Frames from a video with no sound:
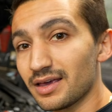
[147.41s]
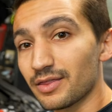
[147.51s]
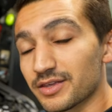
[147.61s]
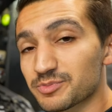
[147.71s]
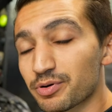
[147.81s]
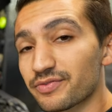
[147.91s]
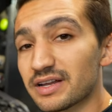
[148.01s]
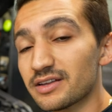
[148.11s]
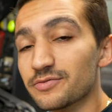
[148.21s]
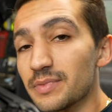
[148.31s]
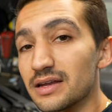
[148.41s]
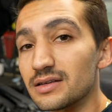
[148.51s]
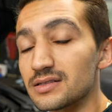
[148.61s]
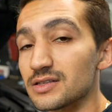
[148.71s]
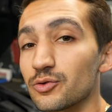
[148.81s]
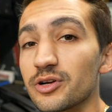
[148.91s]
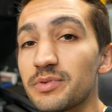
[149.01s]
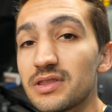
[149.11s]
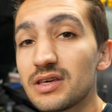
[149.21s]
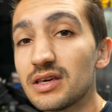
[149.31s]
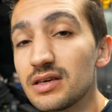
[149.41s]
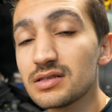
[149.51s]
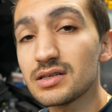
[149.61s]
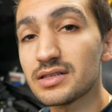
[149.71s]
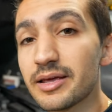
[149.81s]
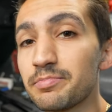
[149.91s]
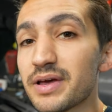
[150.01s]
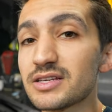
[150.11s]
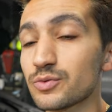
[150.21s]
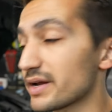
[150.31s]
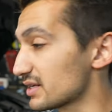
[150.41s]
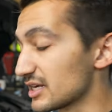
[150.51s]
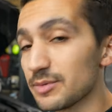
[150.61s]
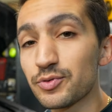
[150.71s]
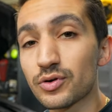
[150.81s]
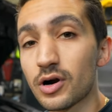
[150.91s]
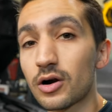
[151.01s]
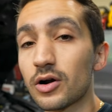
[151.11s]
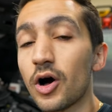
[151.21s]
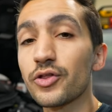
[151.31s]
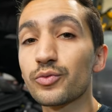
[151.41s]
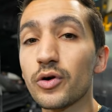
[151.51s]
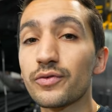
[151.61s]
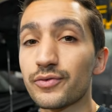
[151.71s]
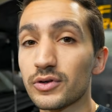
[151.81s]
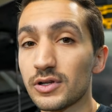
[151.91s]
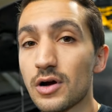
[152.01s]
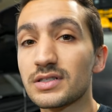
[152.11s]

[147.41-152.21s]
This preventative maintenance is going to be the easiest and best way to keep your car on the road for a long